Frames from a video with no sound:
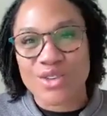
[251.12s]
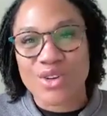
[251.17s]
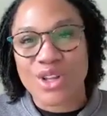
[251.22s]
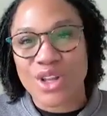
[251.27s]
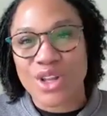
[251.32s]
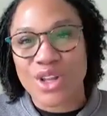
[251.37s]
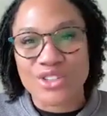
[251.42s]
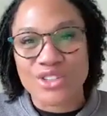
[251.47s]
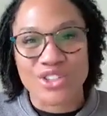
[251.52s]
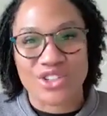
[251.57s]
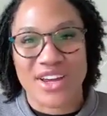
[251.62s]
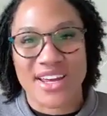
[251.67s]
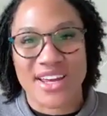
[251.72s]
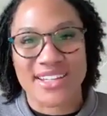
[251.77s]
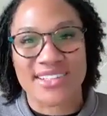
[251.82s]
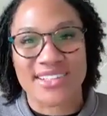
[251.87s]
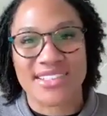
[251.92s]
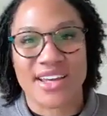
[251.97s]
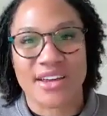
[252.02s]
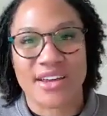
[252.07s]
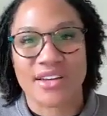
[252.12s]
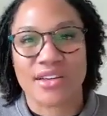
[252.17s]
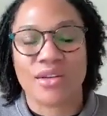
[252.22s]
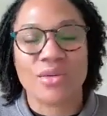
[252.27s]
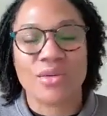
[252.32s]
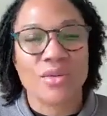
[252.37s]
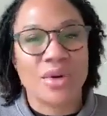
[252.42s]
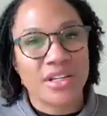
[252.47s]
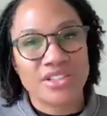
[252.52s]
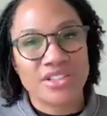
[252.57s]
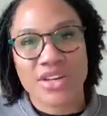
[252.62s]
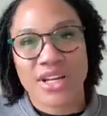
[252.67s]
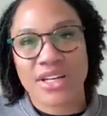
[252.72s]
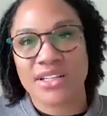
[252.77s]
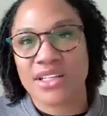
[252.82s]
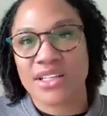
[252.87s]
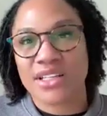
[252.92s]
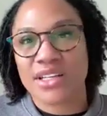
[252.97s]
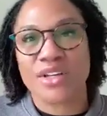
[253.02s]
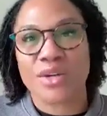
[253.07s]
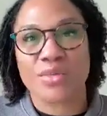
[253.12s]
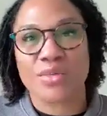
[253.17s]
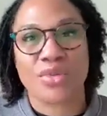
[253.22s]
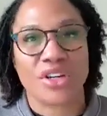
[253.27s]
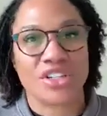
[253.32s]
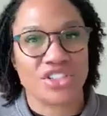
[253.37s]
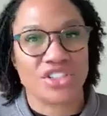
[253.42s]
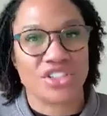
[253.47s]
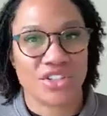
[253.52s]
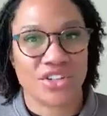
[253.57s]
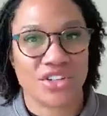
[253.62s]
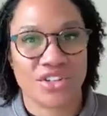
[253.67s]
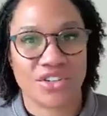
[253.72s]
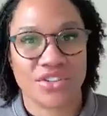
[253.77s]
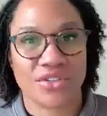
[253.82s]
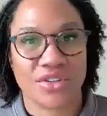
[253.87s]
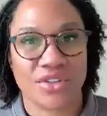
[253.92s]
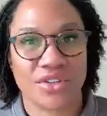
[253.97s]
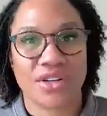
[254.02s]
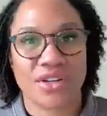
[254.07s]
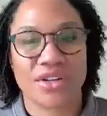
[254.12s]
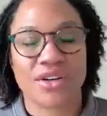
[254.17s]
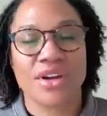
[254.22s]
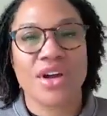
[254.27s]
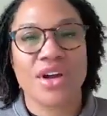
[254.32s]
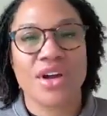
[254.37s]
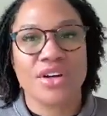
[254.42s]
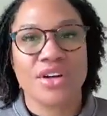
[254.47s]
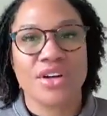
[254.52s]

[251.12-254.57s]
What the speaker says: close your essay, you want to try to leave an impression on your reader.